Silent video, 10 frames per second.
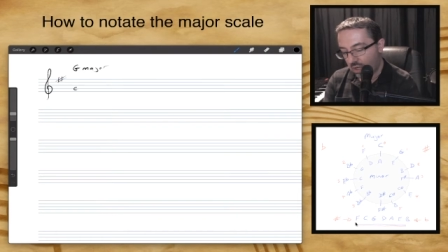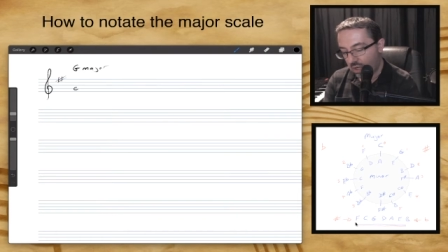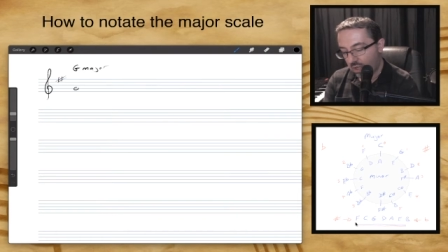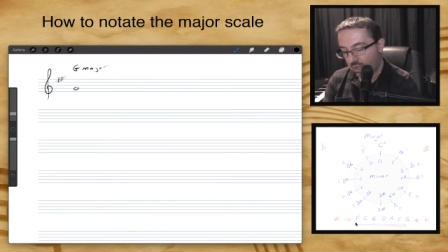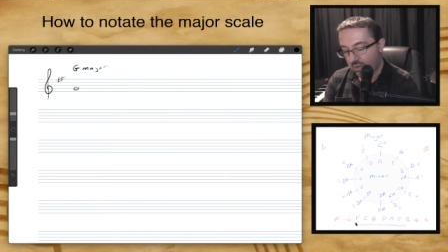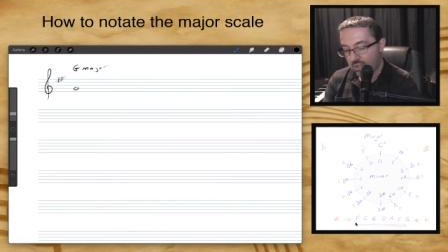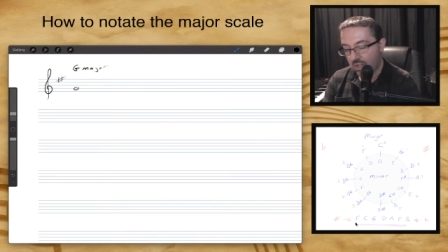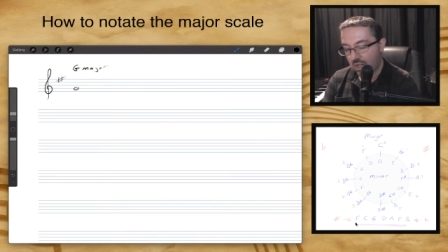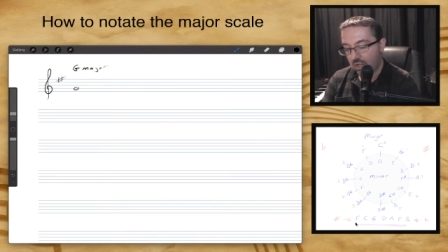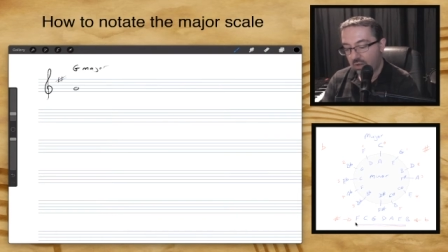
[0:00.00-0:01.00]
and it goes on
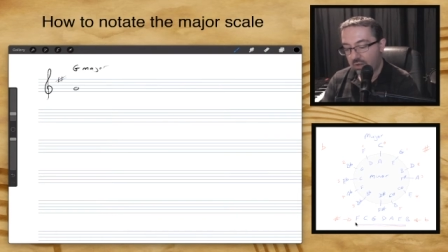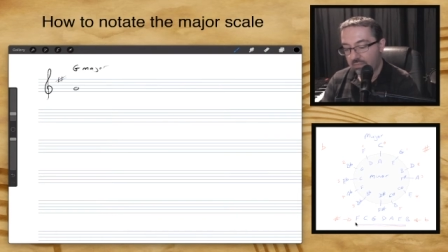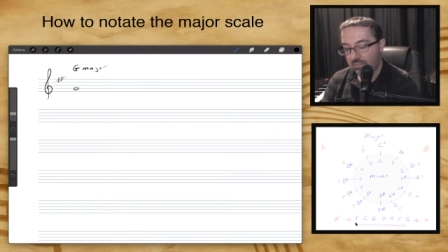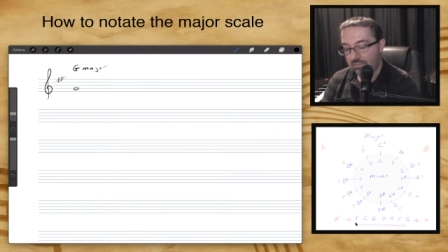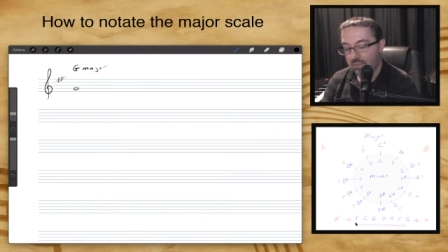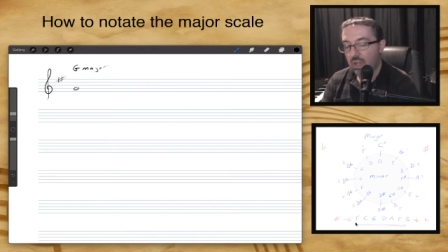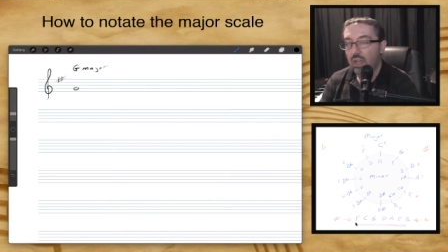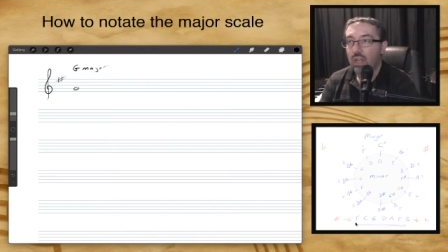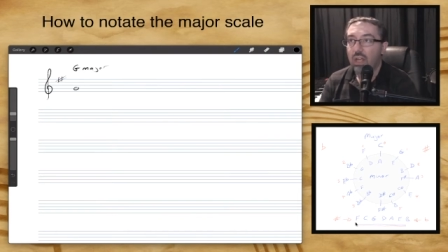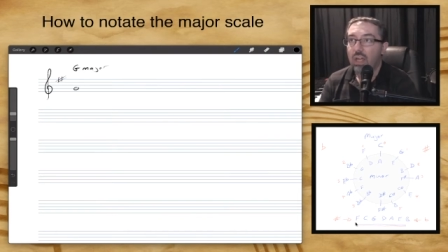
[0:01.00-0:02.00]
that note.
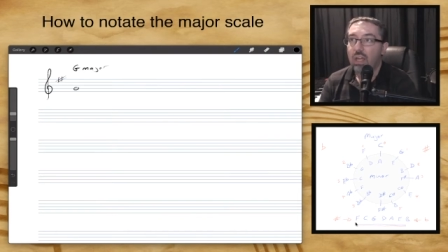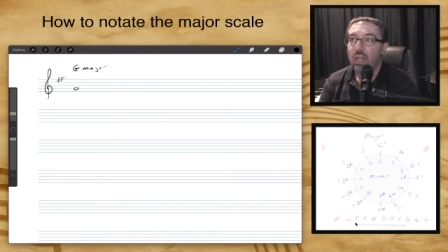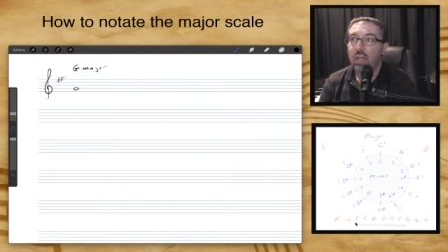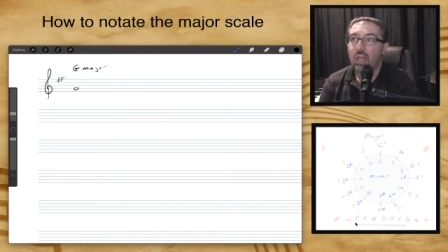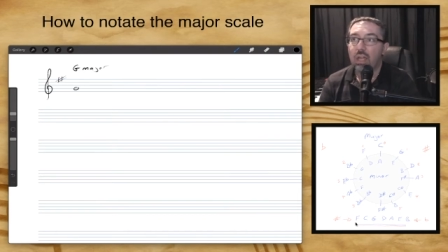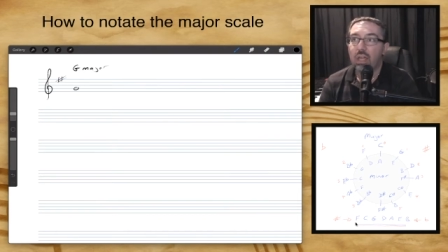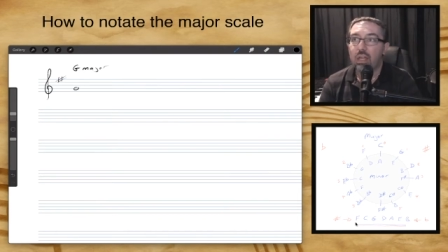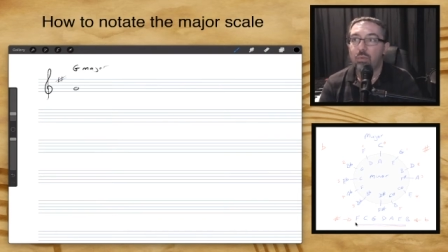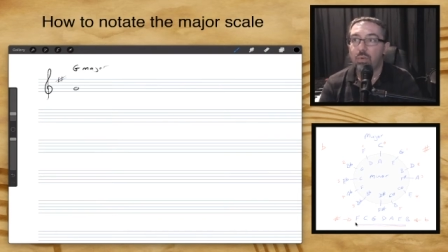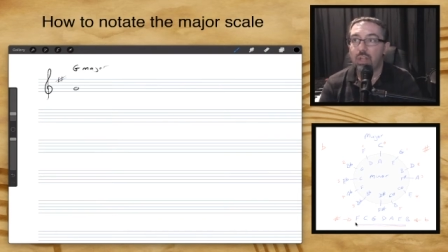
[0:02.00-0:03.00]

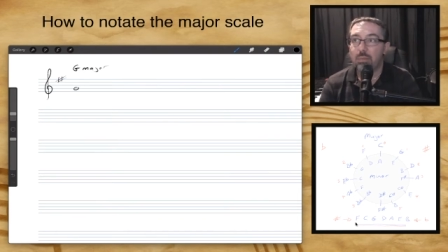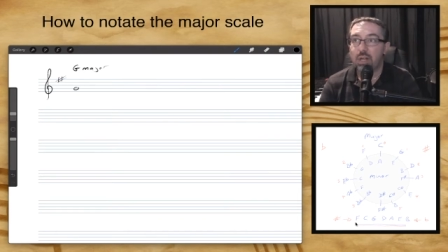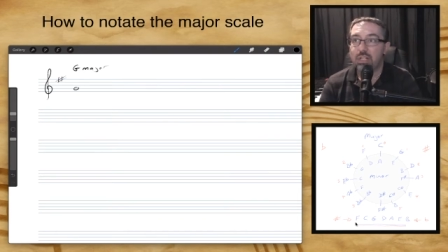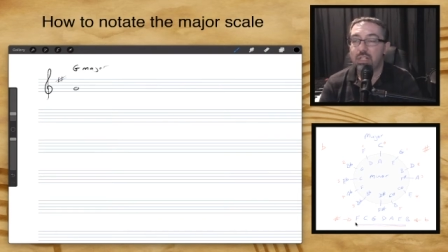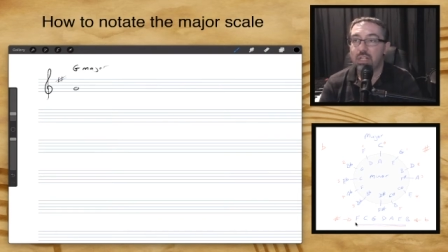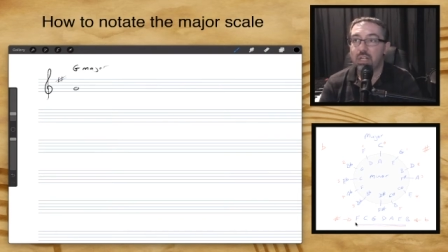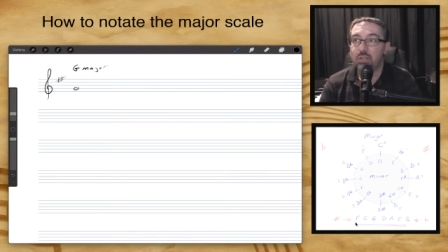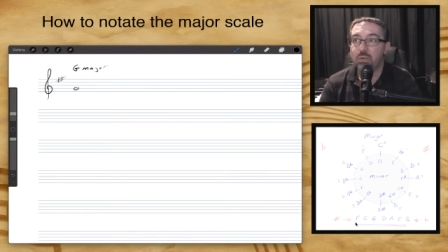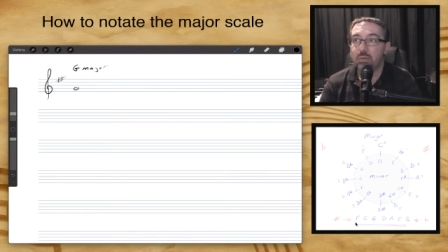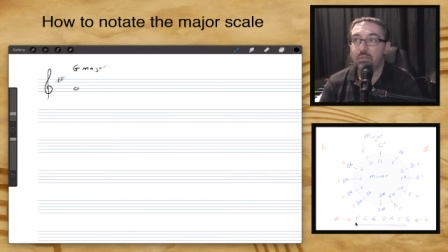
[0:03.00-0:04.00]
And with our major scales,
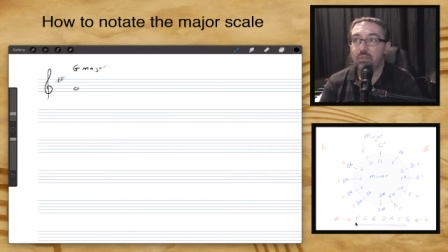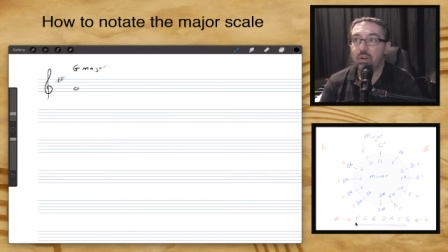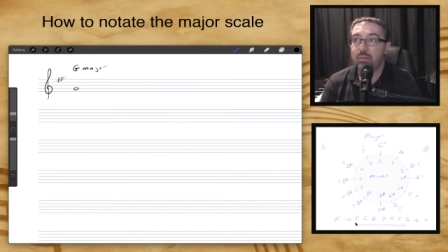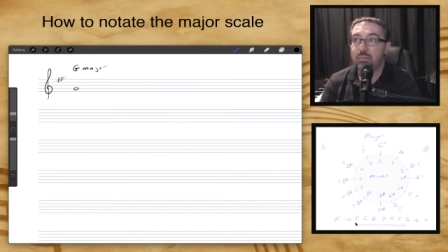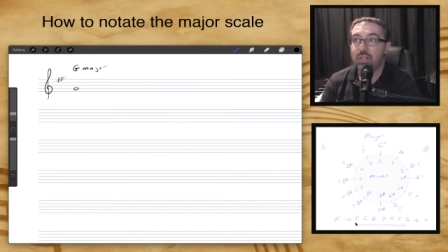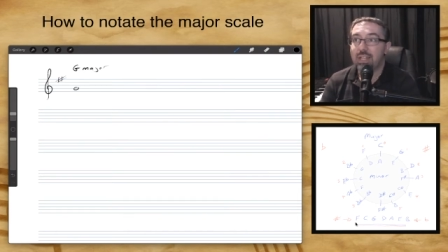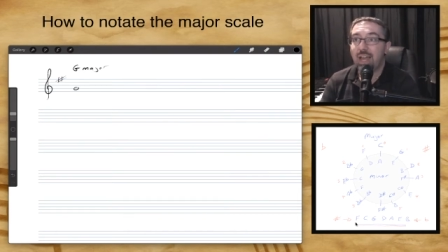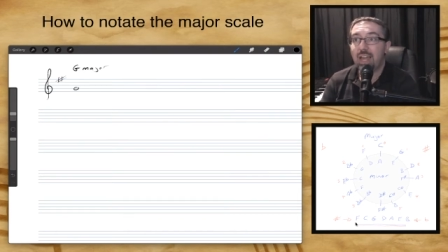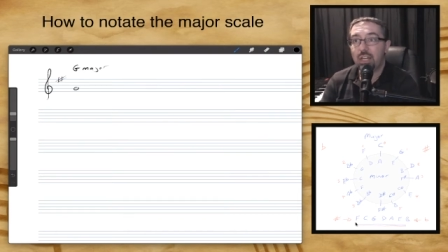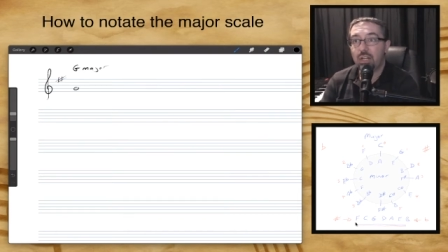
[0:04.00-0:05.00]
we're going to be writing them as
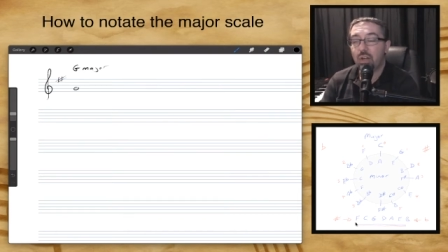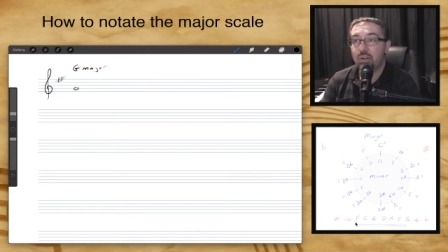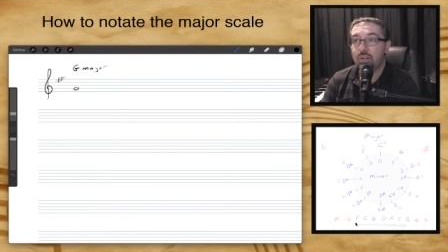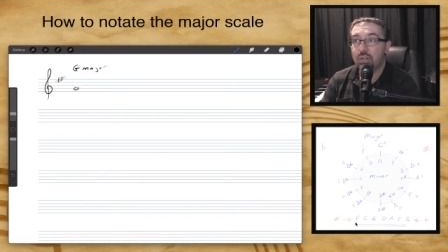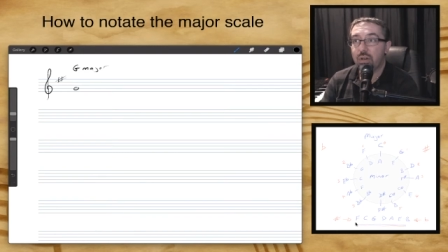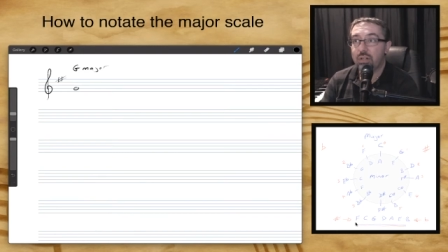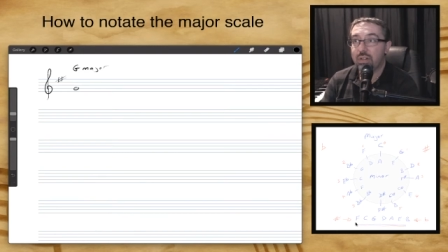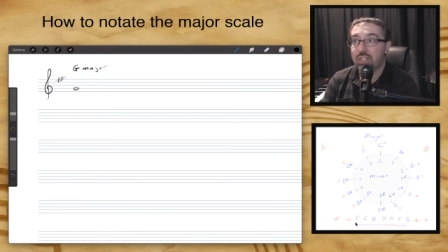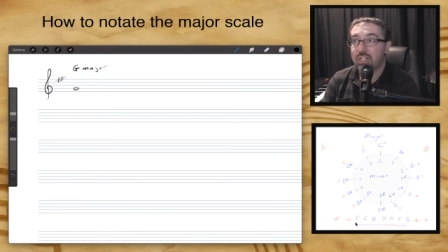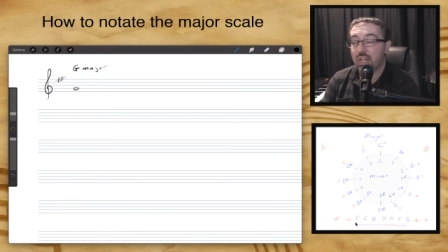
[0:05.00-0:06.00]
eight note
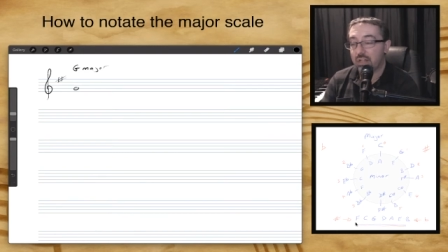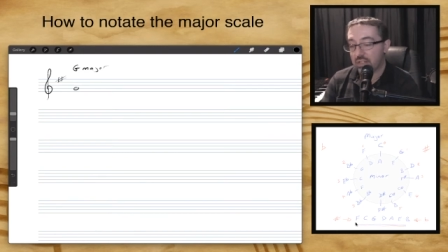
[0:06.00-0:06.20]
diatonic scales.